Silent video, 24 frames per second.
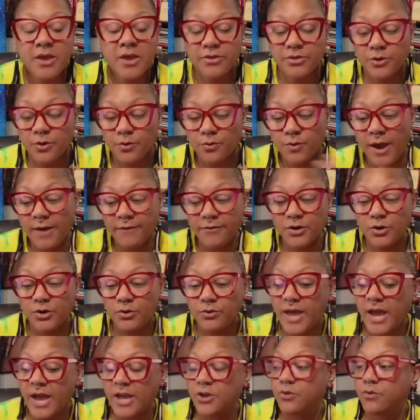The revenue
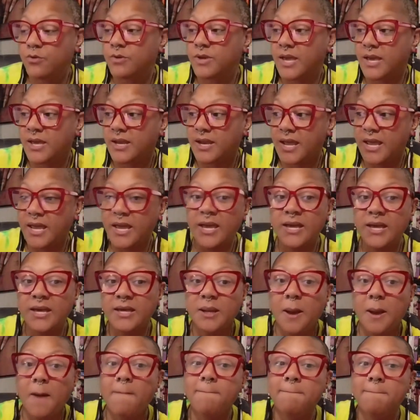that you get
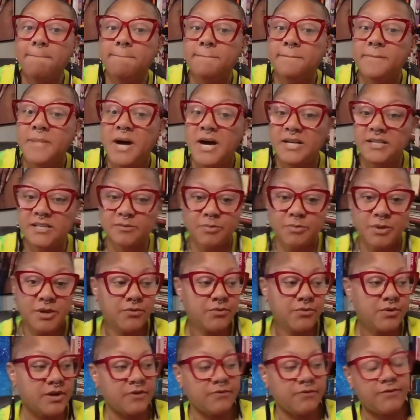in must be
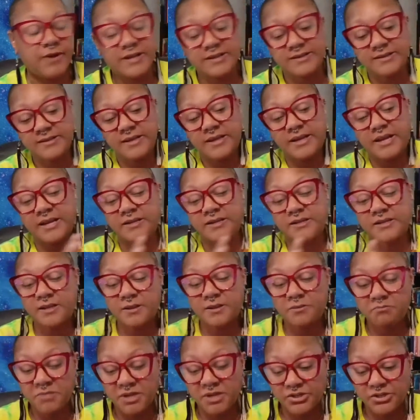reinvested into the
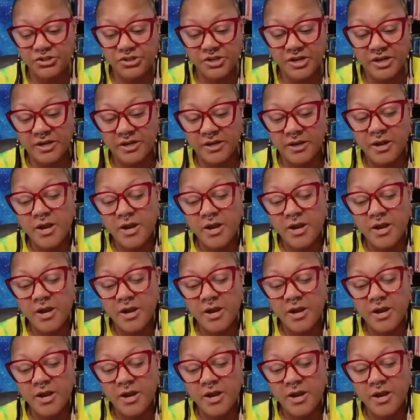mission.